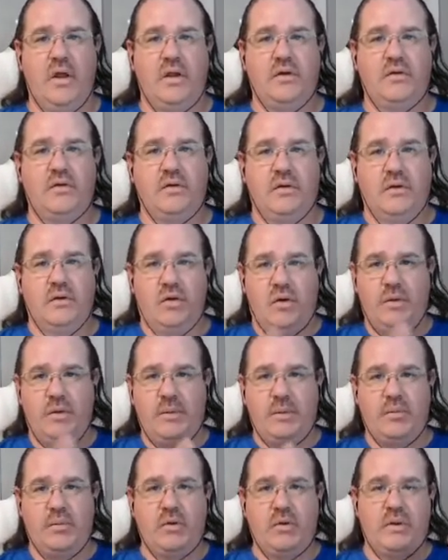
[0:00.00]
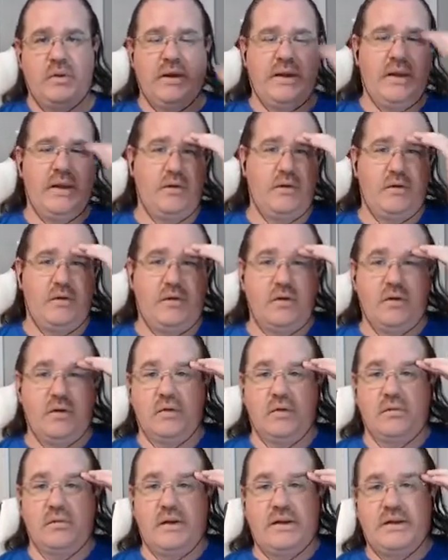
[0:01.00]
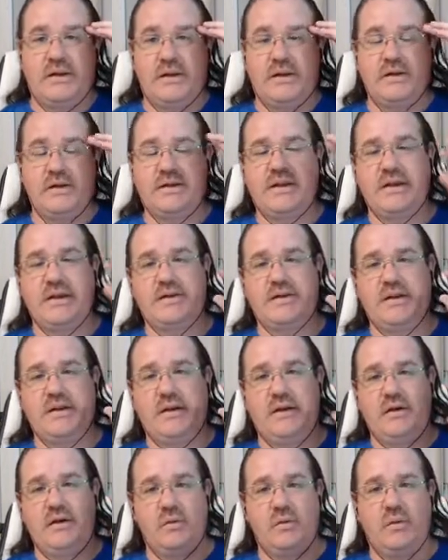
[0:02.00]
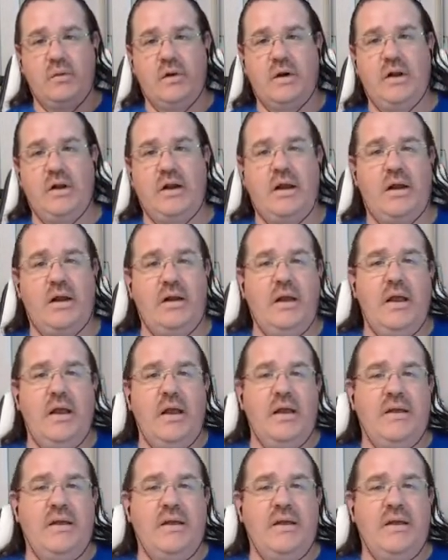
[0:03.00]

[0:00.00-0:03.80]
So it'll all be broken down. You can go right to the section that you're working on.